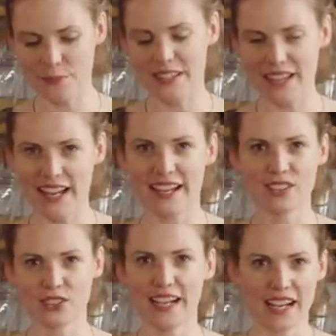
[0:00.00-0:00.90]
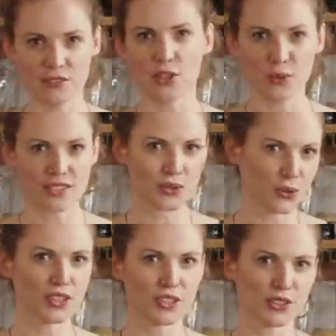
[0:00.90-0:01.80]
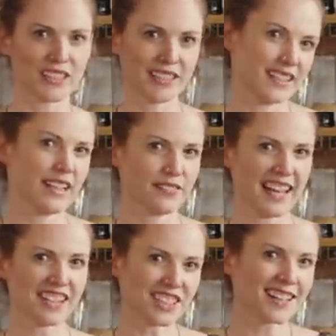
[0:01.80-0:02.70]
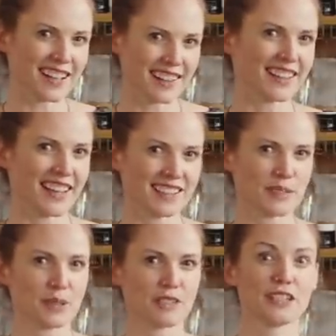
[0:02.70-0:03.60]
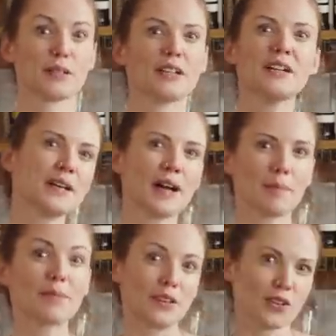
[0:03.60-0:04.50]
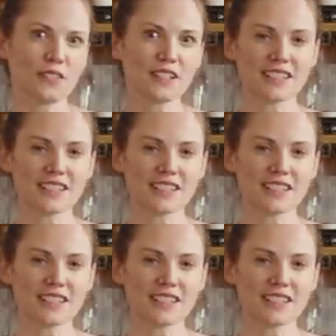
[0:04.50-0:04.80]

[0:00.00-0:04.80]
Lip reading: but that you'd kind of always know that you're drinking an aviation, and I think that's a bit of an appeal of it.